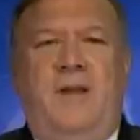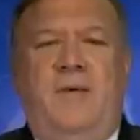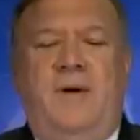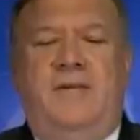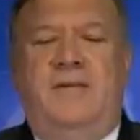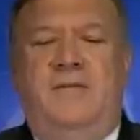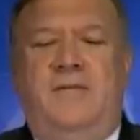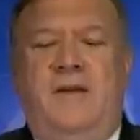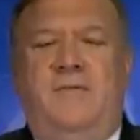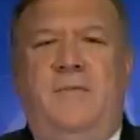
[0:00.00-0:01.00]
there. The rest of
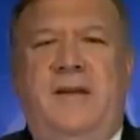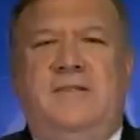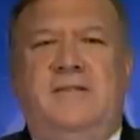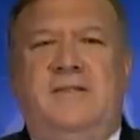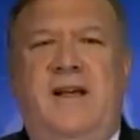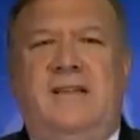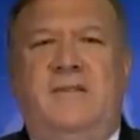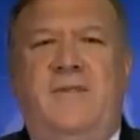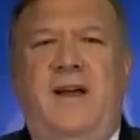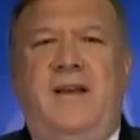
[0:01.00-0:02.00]
the information is
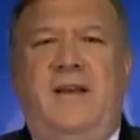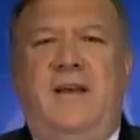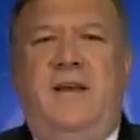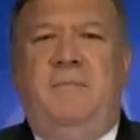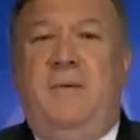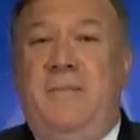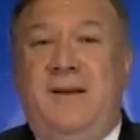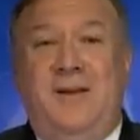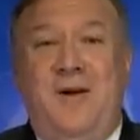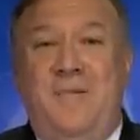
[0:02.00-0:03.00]
classified. But
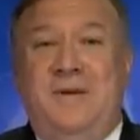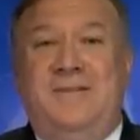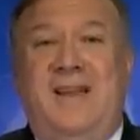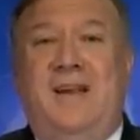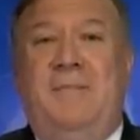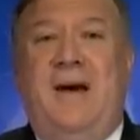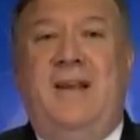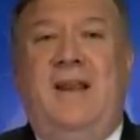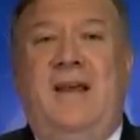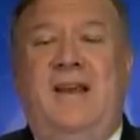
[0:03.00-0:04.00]
make no mistake about
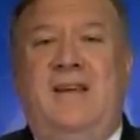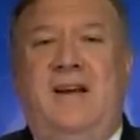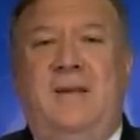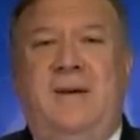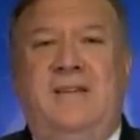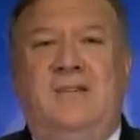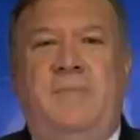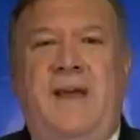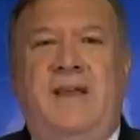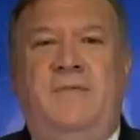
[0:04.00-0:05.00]
it, I talked about this
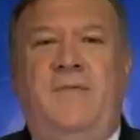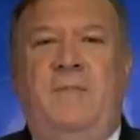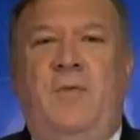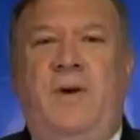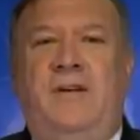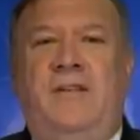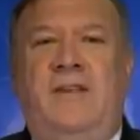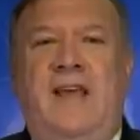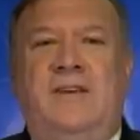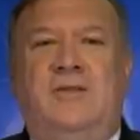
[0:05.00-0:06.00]
back in February to
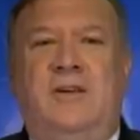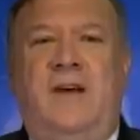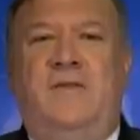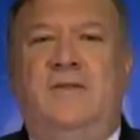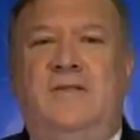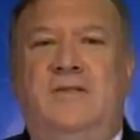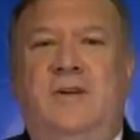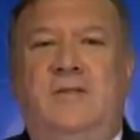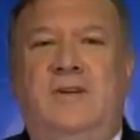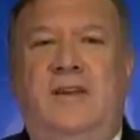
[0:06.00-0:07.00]
the National Governors
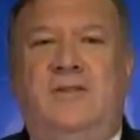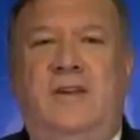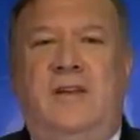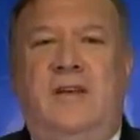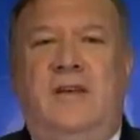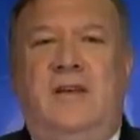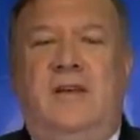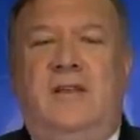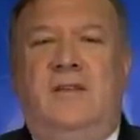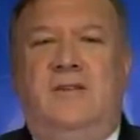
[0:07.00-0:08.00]
Association.
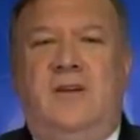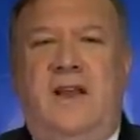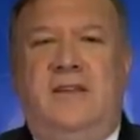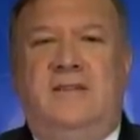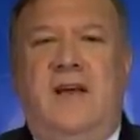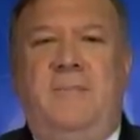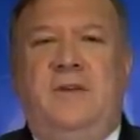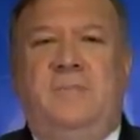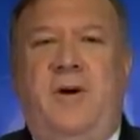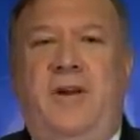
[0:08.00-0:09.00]
The Chinese
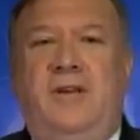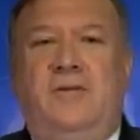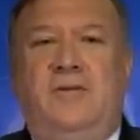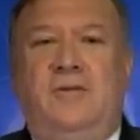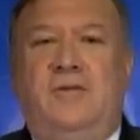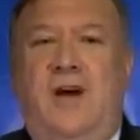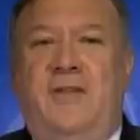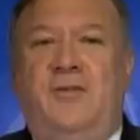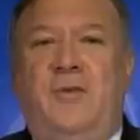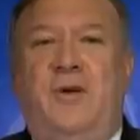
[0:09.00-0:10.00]
Communist Party, and you saw
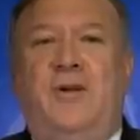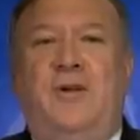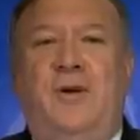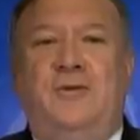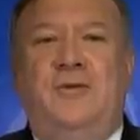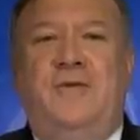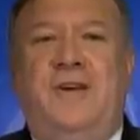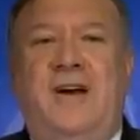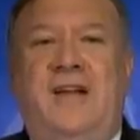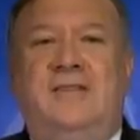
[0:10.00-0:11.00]
this with our closure of
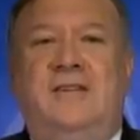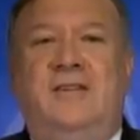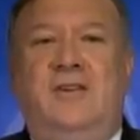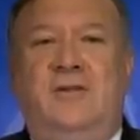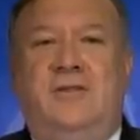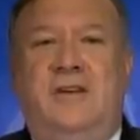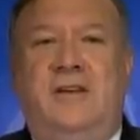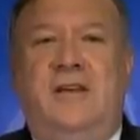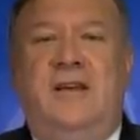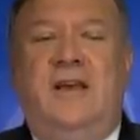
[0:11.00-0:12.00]
the consulate in Houston,